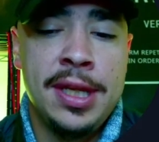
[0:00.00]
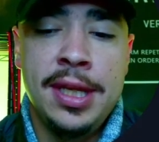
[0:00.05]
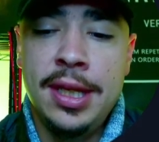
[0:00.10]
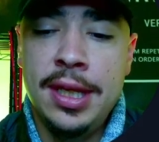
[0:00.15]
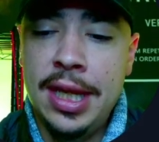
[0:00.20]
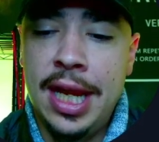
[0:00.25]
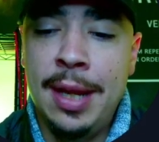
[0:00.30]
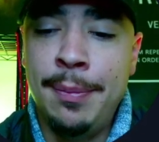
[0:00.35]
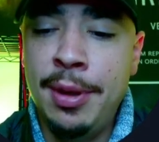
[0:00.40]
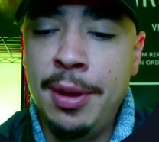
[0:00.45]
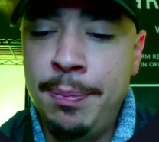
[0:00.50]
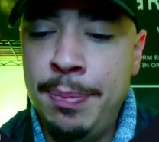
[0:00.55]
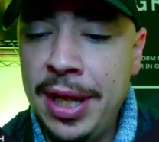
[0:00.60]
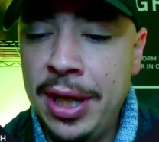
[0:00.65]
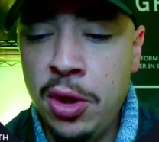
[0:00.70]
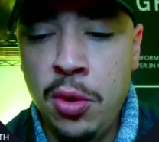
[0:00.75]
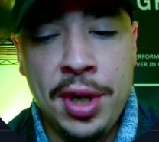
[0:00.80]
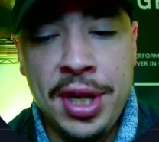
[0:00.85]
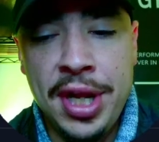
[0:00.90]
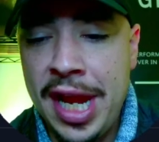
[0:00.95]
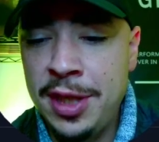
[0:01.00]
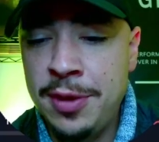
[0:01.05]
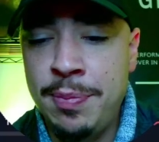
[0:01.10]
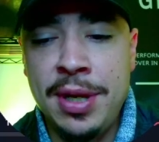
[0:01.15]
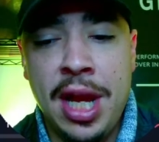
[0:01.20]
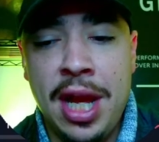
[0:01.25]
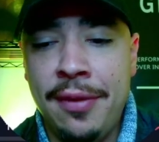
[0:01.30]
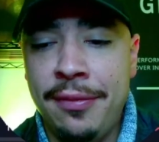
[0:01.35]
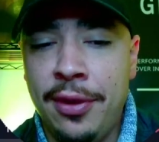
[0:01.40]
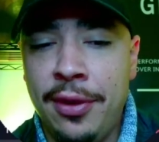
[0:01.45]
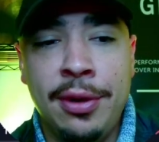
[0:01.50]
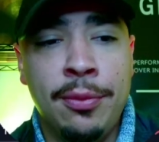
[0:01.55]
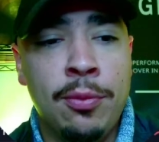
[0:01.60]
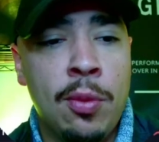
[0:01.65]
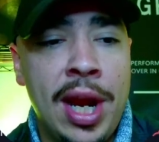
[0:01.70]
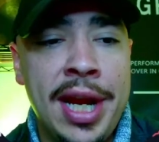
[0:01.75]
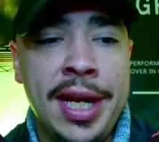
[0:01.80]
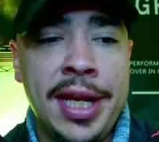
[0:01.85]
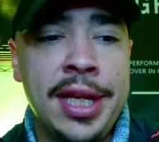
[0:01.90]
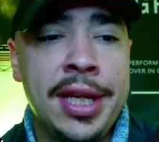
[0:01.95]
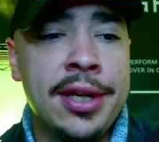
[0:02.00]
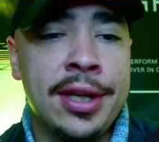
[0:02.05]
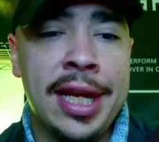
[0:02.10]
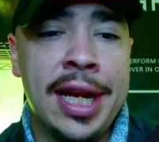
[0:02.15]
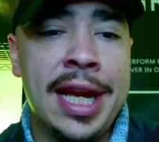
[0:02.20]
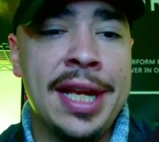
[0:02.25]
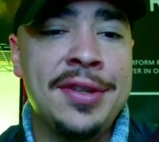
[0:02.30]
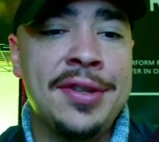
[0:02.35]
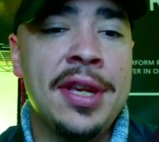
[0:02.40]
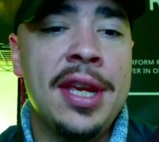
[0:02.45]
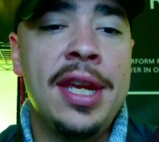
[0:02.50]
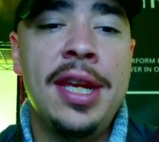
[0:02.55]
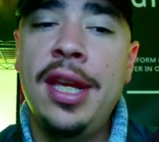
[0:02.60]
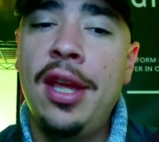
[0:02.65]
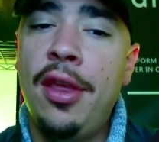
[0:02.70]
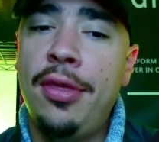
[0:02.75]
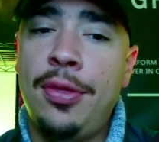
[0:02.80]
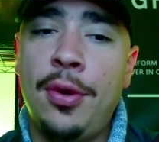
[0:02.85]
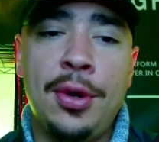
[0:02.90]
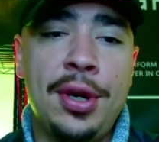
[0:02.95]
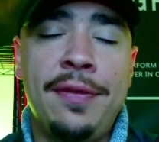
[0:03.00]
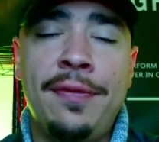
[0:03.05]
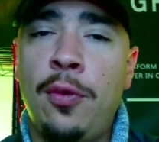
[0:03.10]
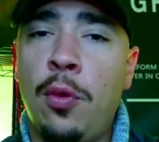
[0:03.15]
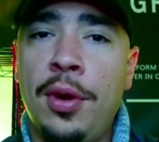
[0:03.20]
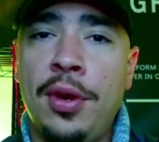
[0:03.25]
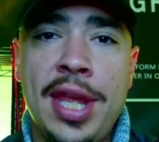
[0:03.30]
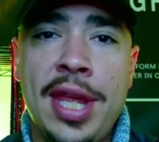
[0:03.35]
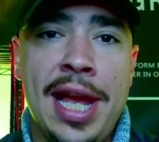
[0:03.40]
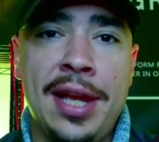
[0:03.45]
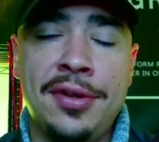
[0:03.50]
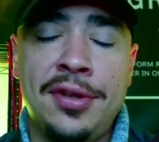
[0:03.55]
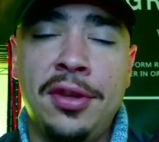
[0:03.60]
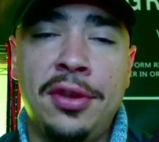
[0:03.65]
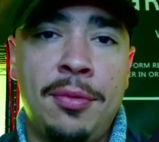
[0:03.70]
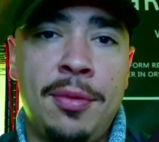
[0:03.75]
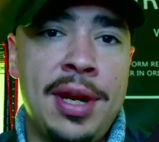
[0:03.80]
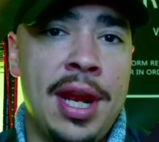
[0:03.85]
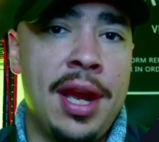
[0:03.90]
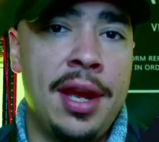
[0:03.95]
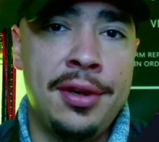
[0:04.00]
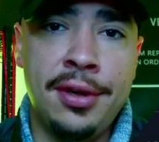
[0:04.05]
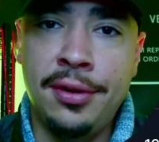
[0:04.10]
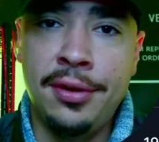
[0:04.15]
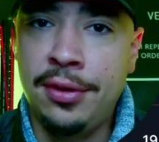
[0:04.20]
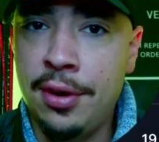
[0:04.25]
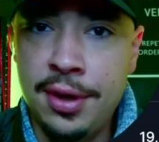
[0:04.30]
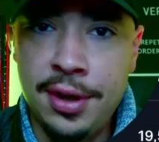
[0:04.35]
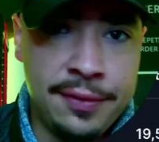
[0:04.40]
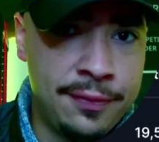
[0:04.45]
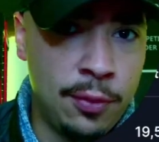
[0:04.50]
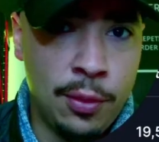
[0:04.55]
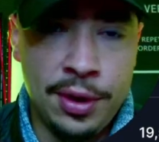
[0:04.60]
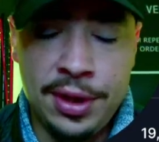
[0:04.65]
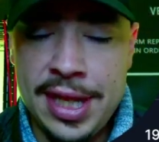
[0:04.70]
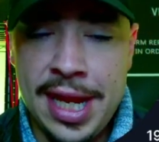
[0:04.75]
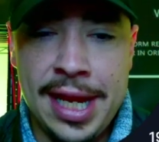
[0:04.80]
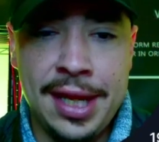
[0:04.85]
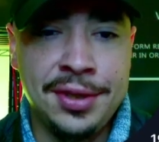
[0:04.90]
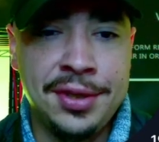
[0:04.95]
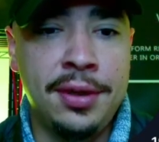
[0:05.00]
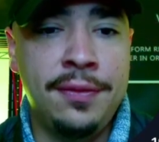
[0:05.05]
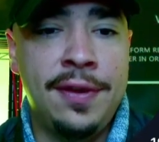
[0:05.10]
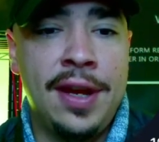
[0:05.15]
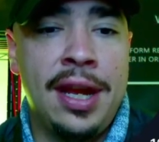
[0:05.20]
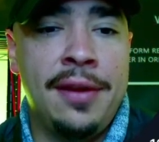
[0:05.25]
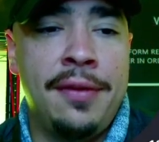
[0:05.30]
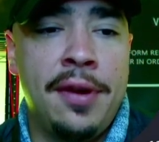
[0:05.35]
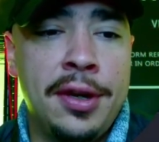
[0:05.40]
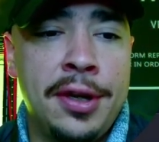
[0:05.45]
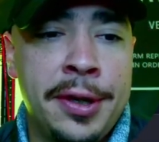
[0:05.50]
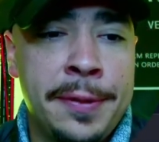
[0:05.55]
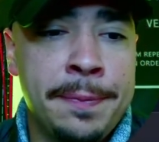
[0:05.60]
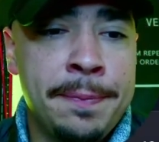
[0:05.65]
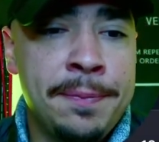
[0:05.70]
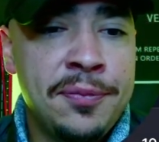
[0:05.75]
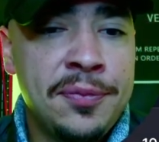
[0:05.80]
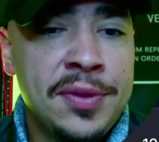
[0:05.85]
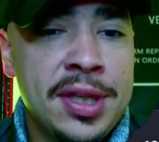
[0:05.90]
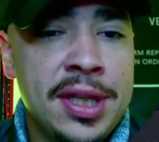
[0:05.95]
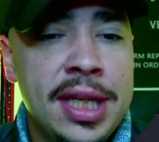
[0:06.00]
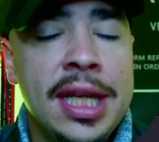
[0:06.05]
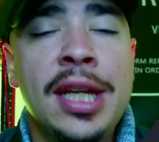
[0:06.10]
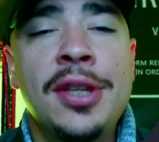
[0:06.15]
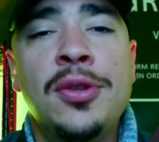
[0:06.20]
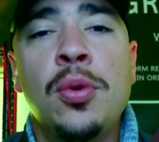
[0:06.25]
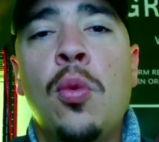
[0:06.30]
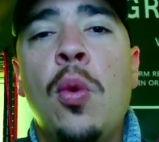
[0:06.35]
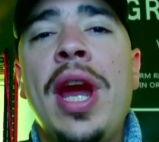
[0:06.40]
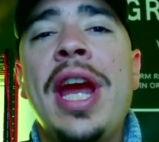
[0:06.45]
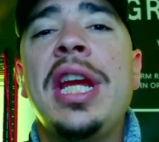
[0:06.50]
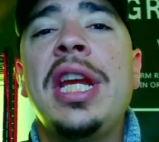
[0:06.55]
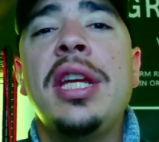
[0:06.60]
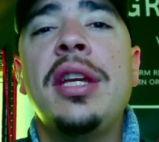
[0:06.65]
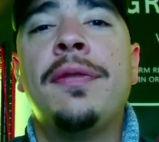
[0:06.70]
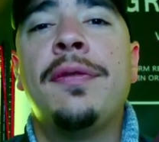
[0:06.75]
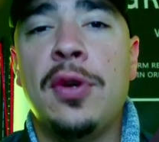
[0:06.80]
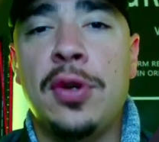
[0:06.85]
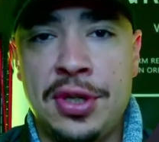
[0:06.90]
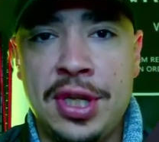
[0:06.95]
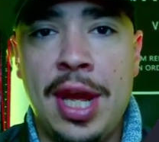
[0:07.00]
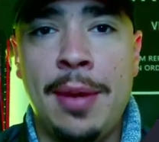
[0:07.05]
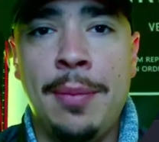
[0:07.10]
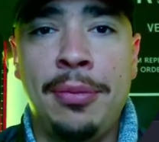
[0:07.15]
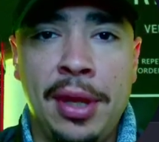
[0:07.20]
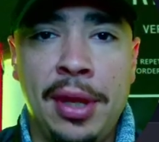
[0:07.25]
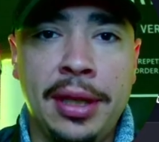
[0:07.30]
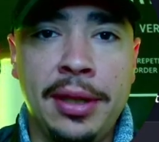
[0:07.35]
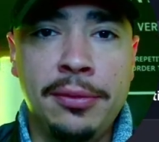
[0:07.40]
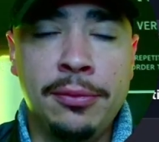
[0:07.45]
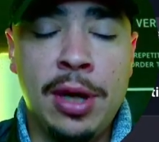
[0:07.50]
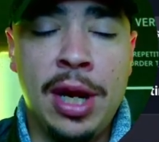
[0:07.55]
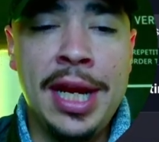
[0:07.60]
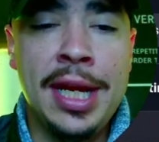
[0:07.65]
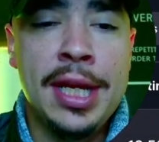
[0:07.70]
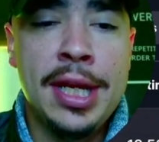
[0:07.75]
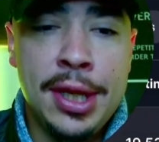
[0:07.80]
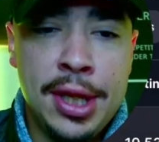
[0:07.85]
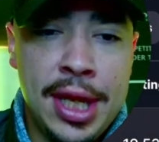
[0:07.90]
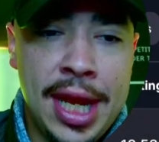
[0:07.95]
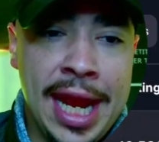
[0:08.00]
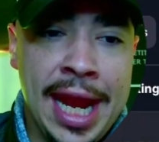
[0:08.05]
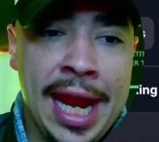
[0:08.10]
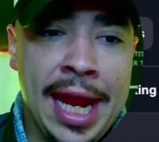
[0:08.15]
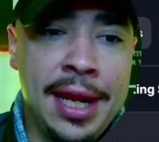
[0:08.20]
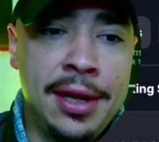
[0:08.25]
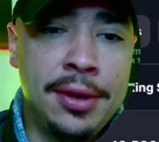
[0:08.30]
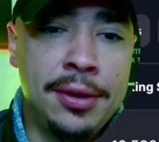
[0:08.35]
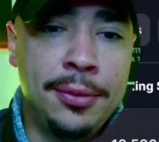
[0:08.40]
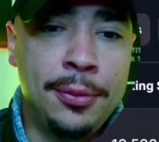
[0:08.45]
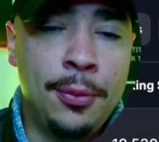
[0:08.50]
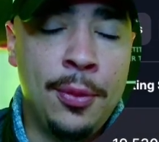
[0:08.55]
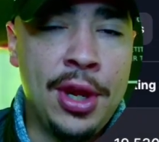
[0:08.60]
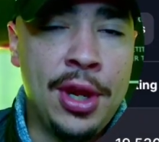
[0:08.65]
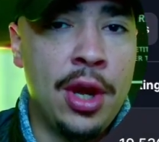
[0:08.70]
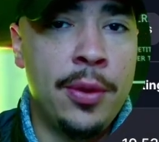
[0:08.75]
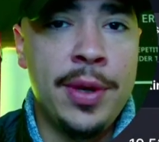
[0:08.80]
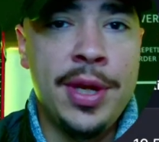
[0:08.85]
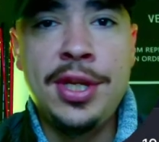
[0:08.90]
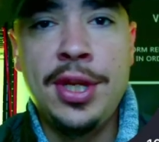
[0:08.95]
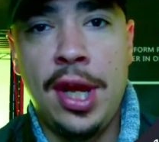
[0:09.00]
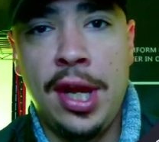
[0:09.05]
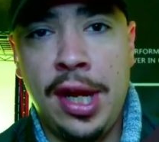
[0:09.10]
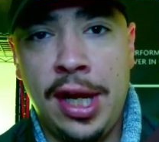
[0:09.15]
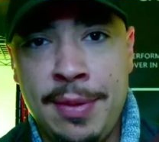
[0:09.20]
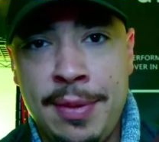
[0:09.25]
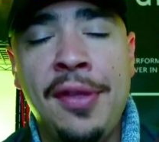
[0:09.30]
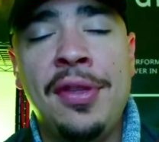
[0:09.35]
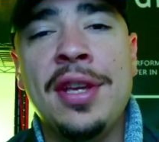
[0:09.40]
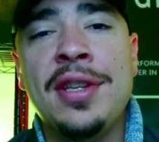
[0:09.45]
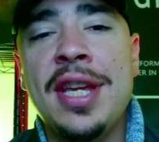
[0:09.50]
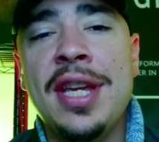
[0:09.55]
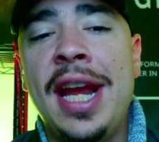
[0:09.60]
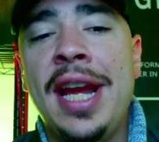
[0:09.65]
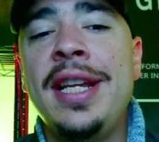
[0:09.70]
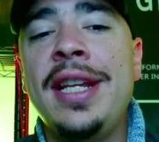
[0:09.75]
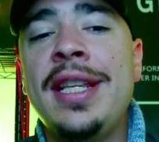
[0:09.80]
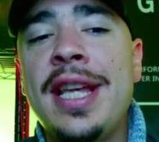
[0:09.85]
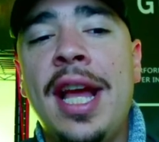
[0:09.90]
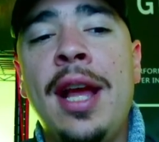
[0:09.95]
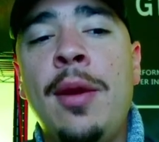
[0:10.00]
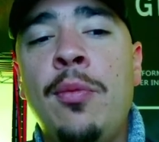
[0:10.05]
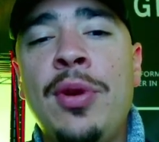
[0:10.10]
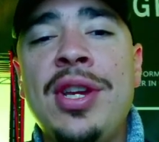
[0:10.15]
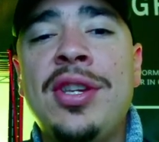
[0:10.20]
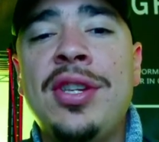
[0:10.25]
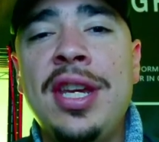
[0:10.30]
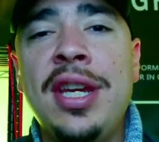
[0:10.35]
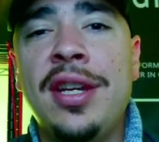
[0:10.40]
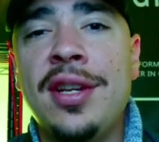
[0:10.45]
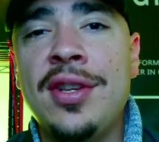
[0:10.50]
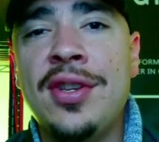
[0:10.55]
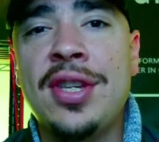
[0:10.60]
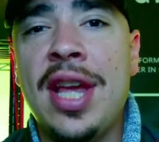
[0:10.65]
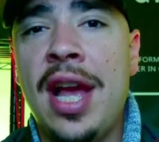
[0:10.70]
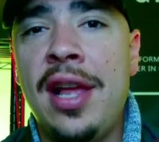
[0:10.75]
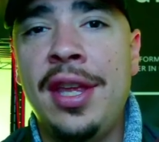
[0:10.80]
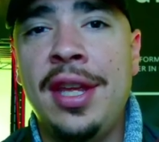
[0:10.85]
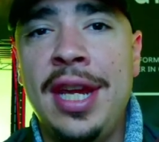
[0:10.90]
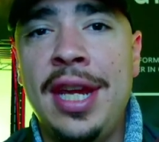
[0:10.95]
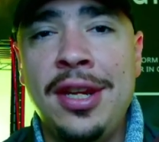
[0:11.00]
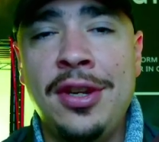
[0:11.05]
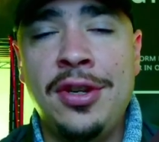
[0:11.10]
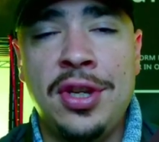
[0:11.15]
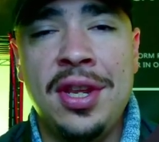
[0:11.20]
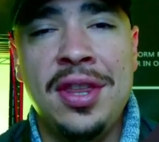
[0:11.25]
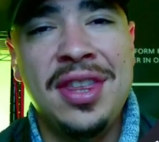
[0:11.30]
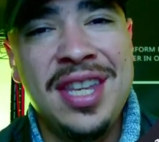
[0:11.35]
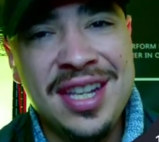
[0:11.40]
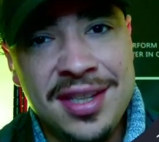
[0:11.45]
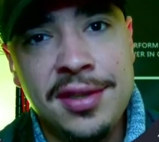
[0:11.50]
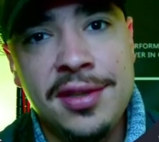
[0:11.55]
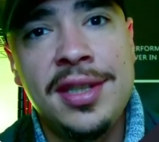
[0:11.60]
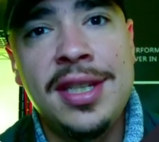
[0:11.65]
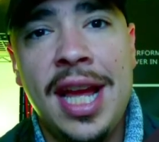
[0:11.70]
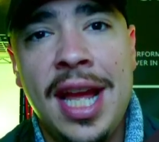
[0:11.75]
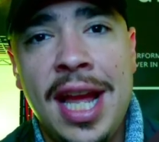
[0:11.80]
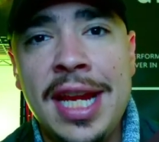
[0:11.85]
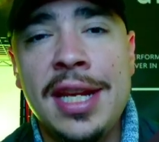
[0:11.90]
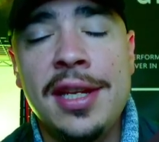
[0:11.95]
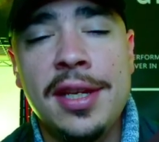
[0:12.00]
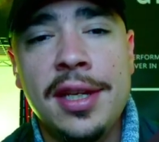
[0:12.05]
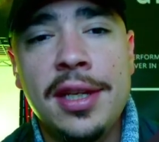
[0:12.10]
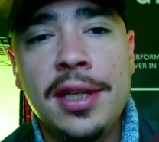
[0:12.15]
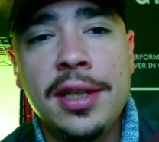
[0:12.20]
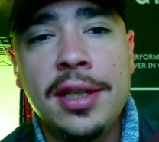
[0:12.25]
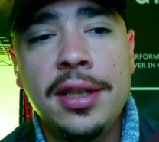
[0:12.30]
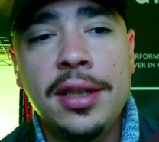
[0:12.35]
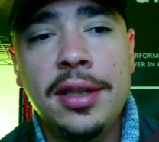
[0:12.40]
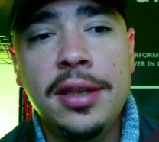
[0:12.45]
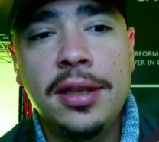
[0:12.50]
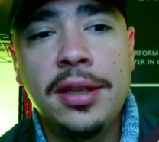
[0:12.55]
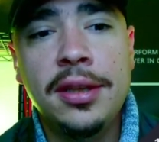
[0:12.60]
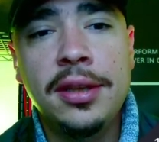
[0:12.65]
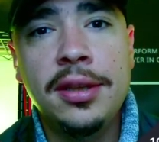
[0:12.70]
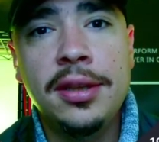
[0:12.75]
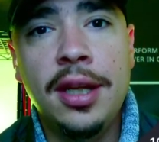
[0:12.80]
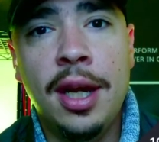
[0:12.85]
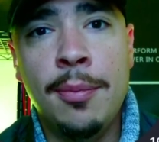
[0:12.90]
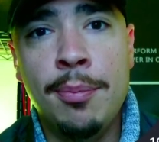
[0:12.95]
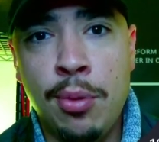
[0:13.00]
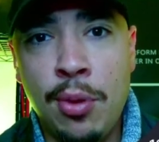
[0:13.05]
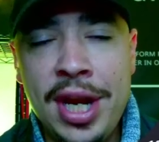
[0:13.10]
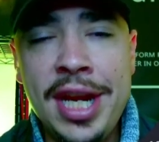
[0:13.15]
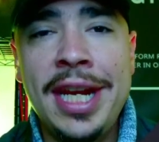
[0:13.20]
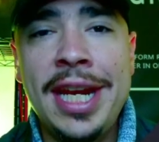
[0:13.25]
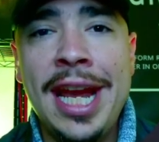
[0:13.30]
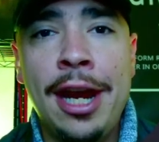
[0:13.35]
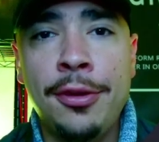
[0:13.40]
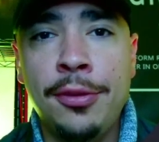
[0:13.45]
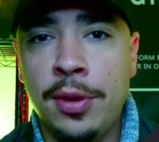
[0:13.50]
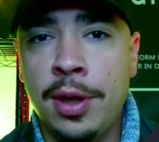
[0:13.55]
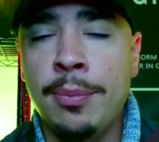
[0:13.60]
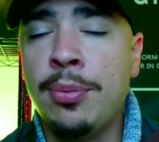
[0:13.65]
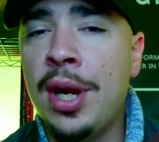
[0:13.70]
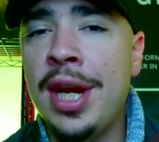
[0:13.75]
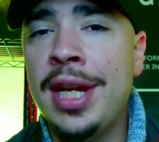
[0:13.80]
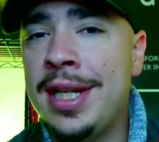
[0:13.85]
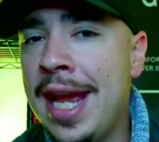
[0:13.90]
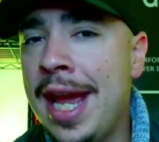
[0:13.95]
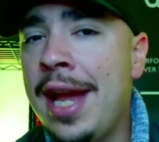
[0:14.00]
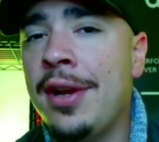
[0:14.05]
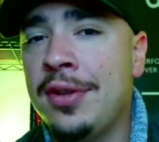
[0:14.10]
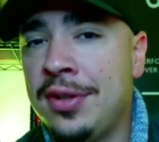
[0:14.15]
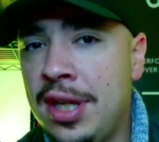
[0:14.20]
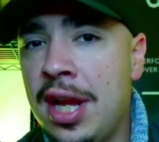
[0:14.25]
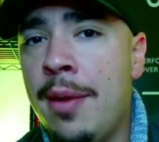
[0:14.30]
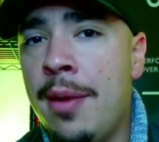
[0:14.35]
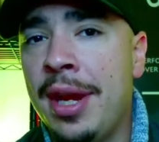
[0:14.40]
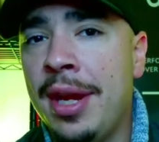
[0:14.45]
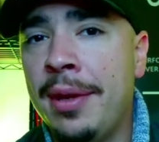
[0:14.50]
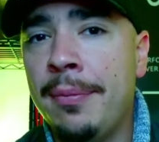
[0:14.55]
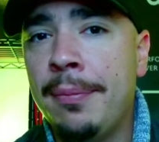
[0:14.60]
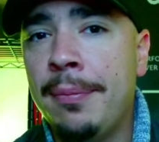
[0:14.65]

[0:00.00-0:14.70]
But Bitcoin has been hovering right here, guys. 34,300, 34,500. It's waiting for something, right? And we always talk about this. Anytime we see consolidation this tight, a breakout or a breakdown is coming.